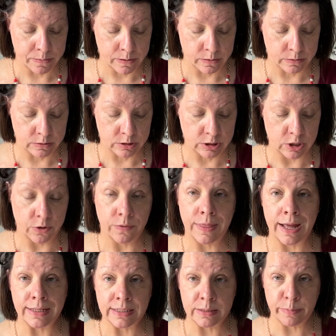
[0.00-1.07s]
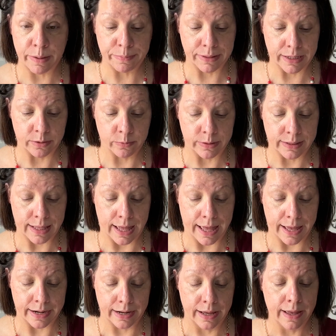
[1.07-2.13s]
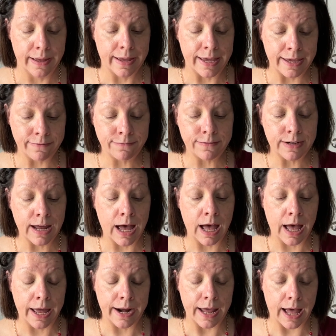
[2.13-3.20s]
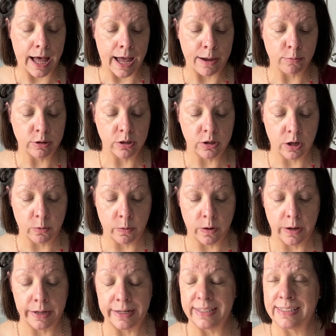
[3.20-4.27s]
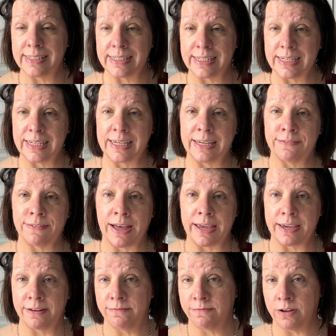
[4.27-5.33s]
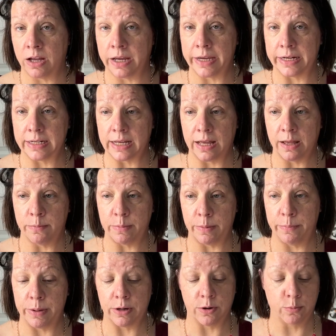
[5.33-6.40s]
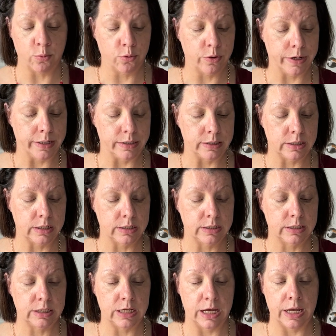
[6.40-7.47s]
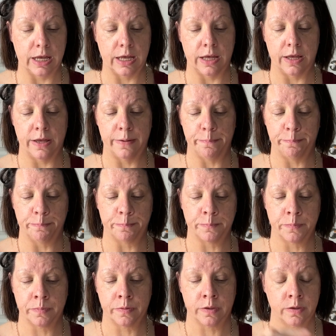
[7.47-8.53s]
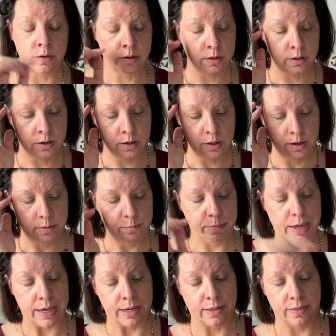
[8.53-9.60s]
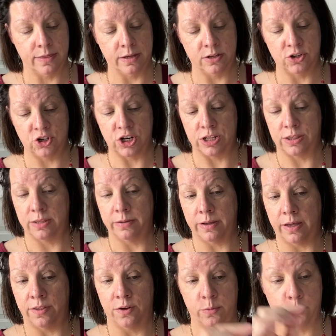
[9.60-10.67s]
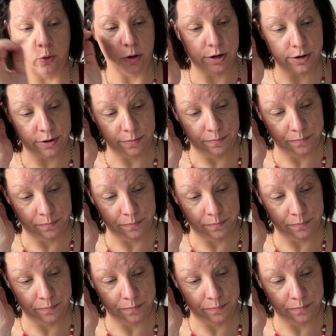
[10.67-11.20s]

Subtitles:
So that's my plan with that. If not, I will go on and see if I can find a bigger print to make the other border.